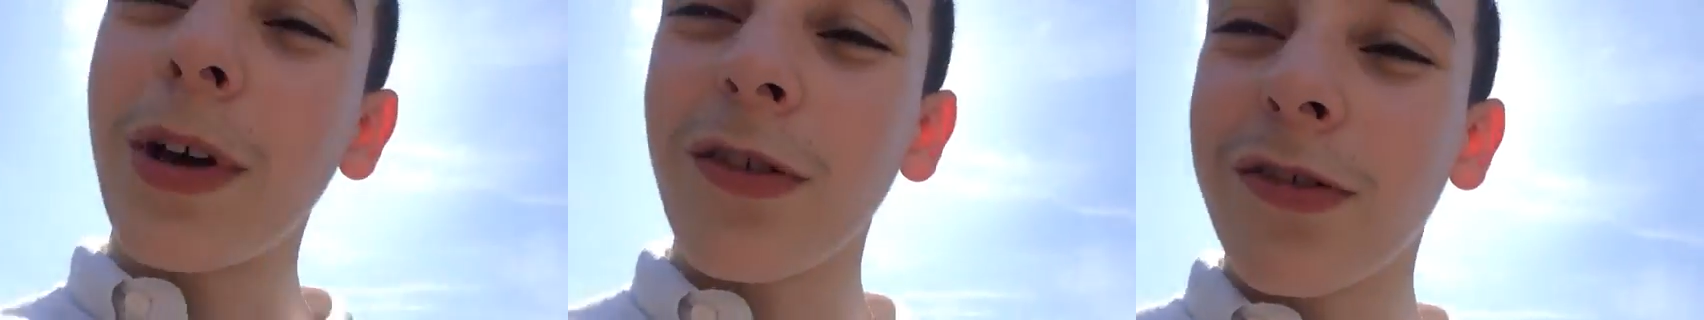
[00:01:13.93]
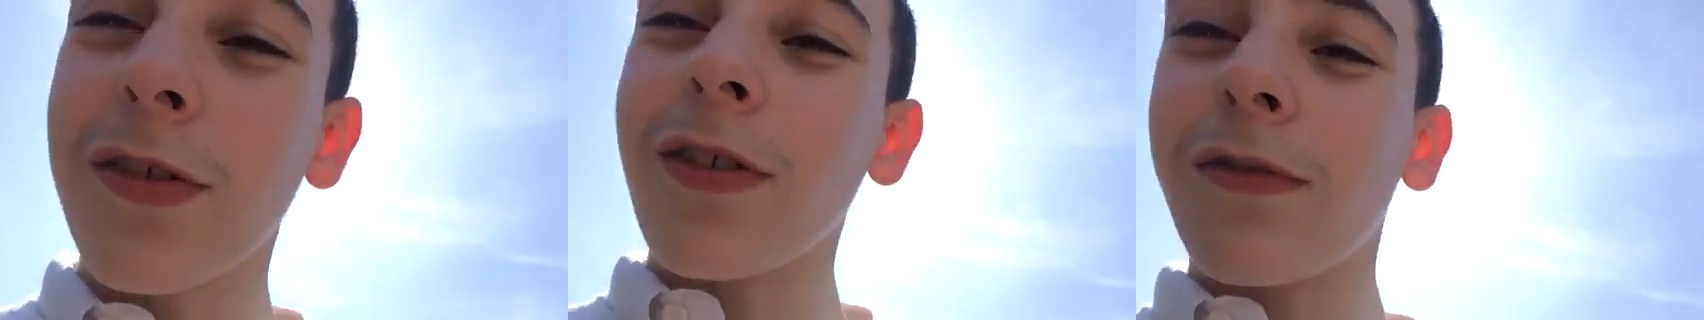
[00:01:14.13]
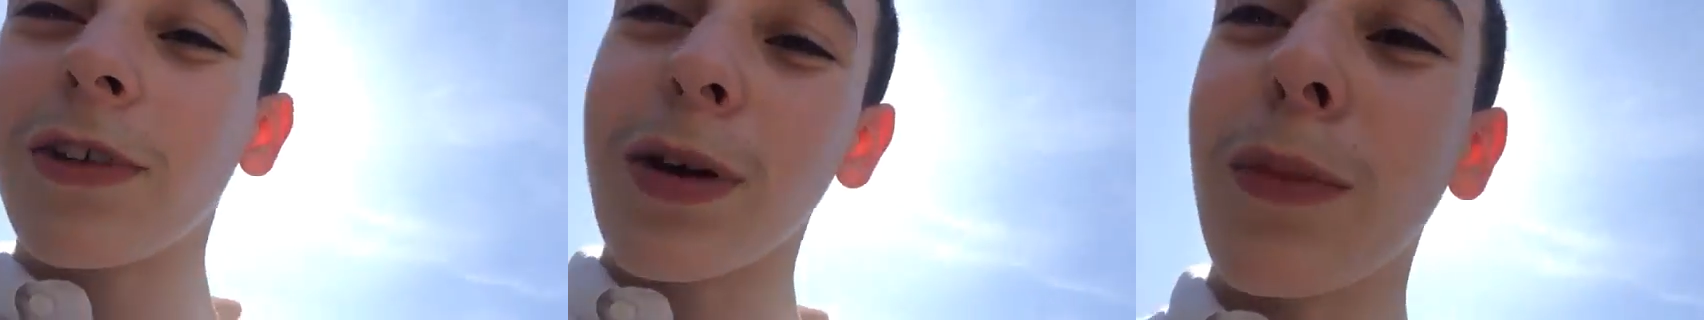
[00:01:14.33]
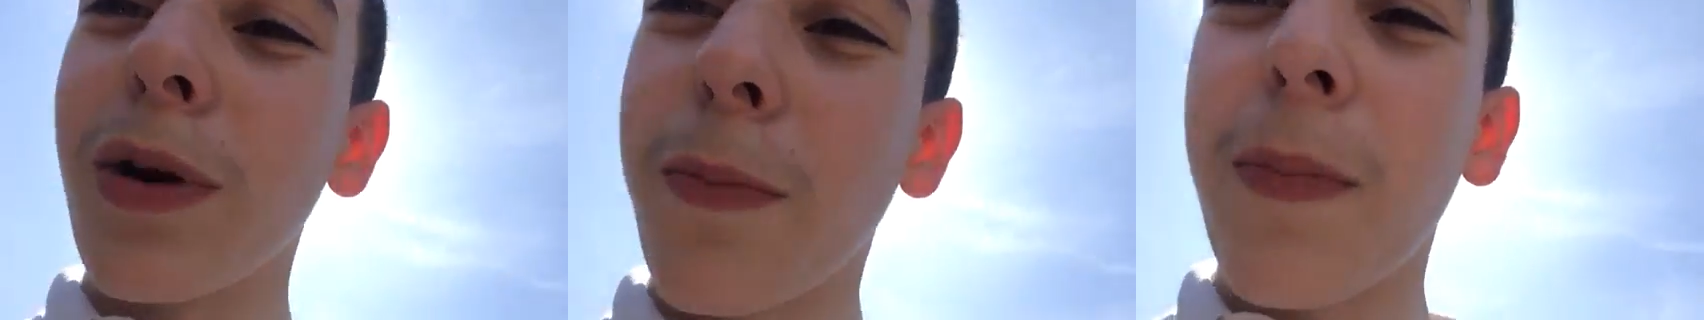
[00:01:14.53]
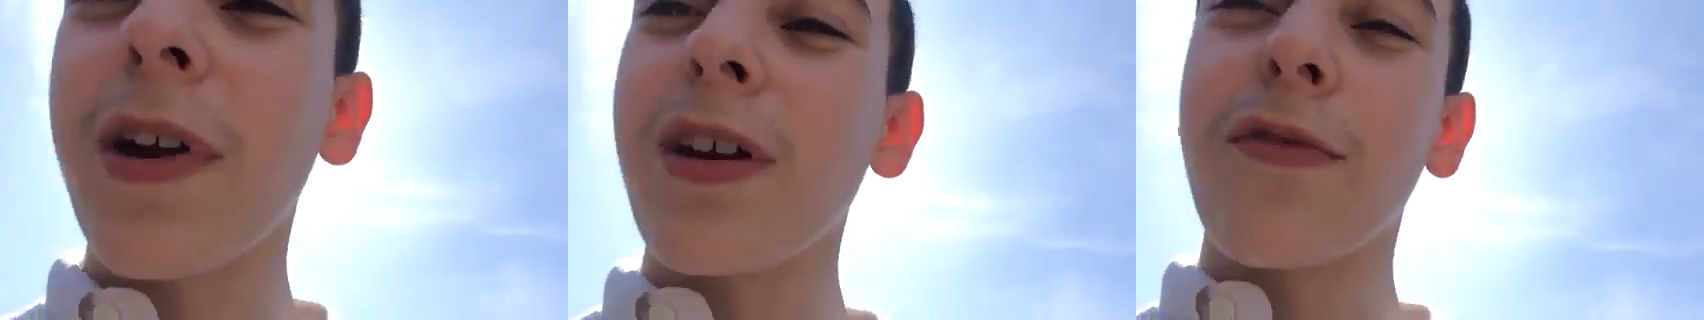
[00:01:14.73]
about stuff
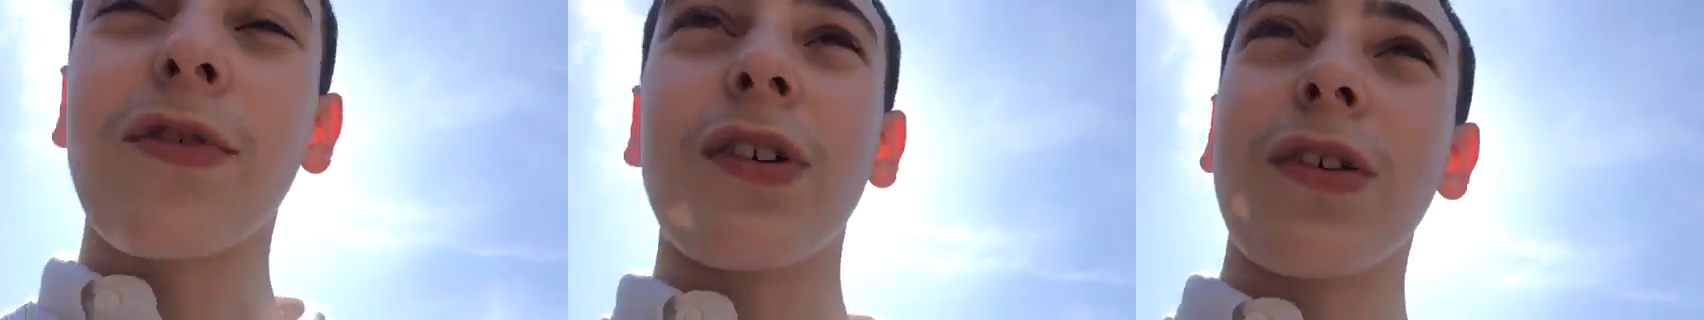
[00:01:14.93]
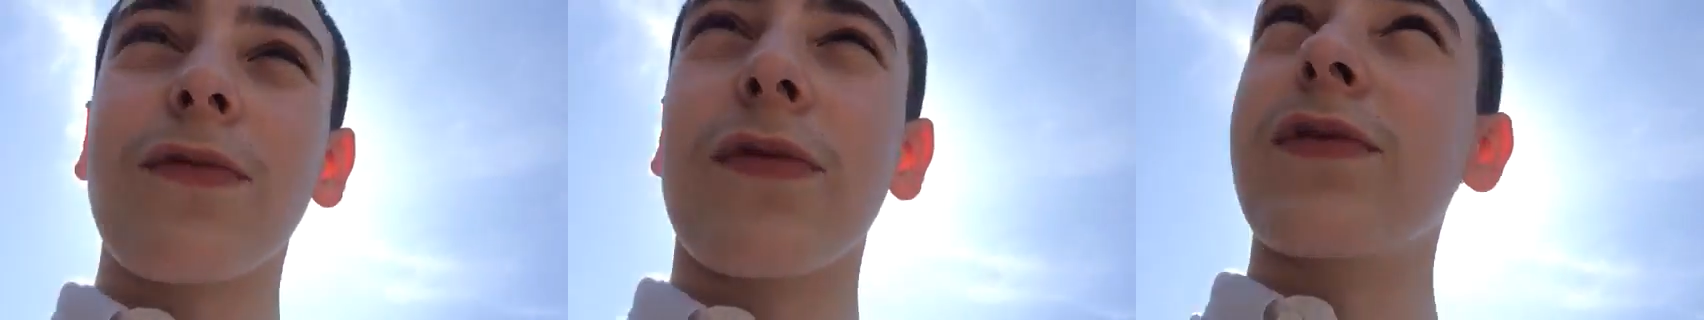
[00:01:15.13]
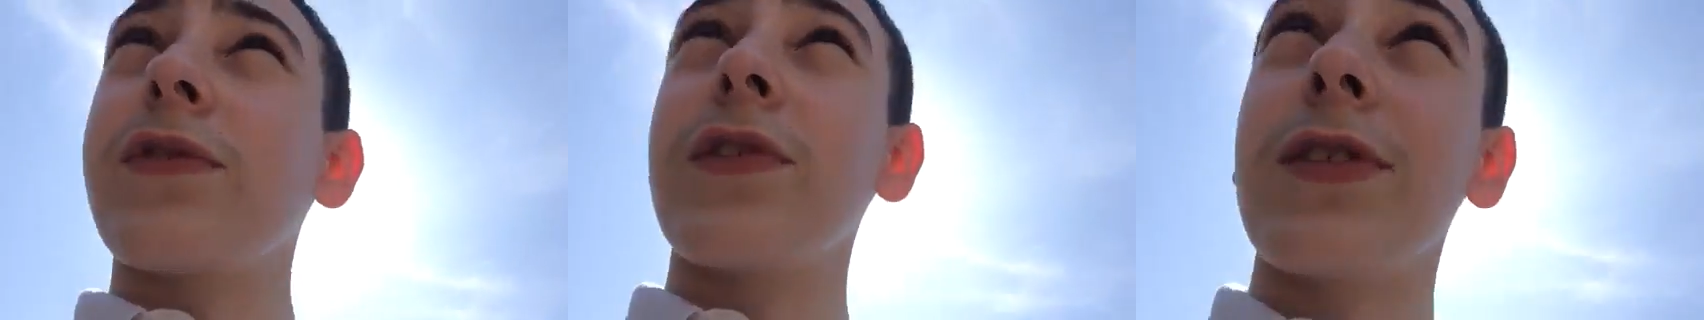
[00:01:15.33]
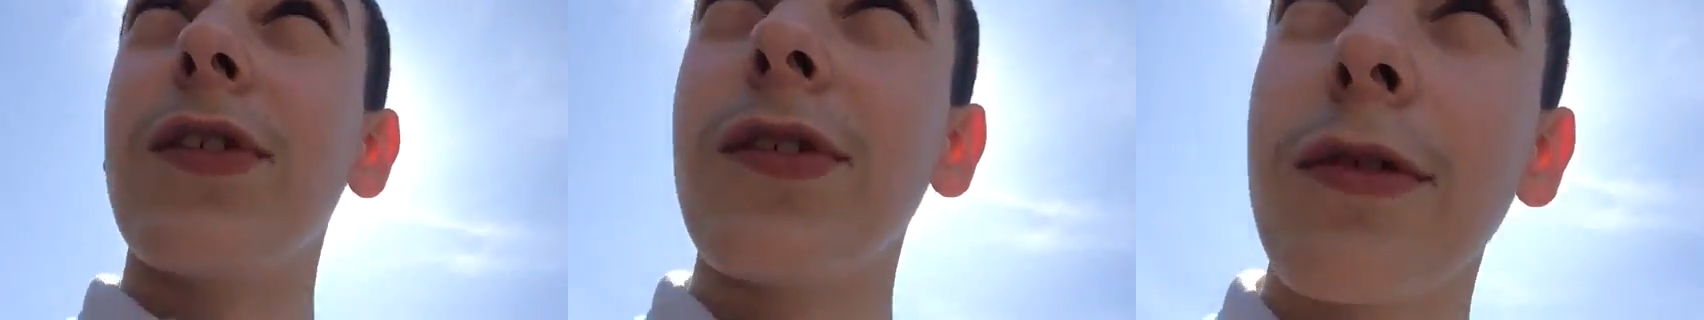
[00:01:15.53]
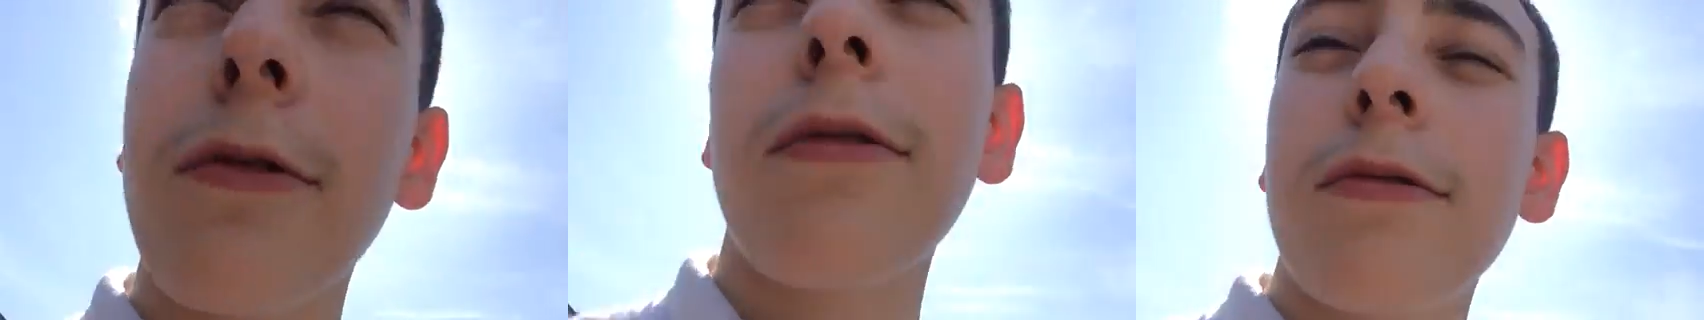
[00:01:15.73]
like Macbeth and
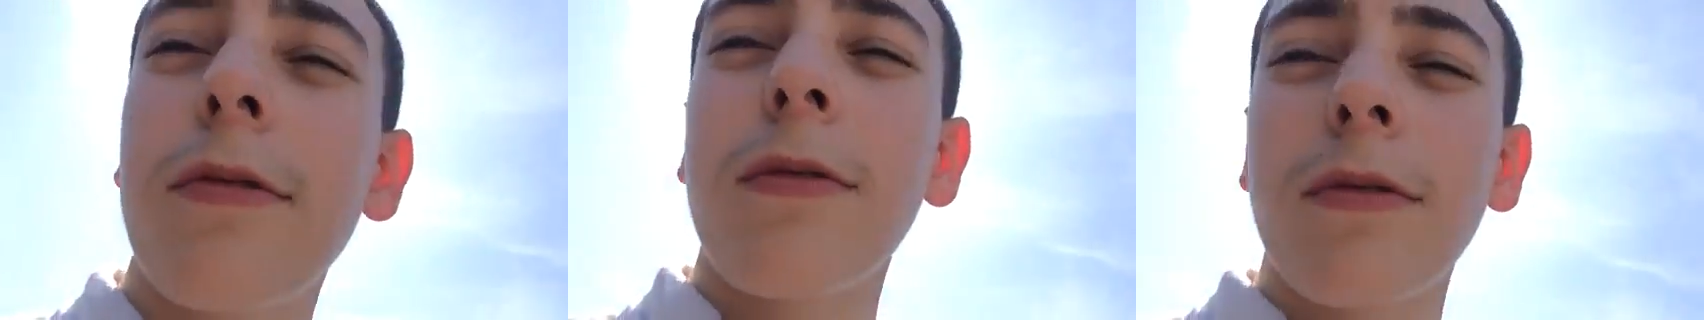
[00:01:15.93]
everything, yeah?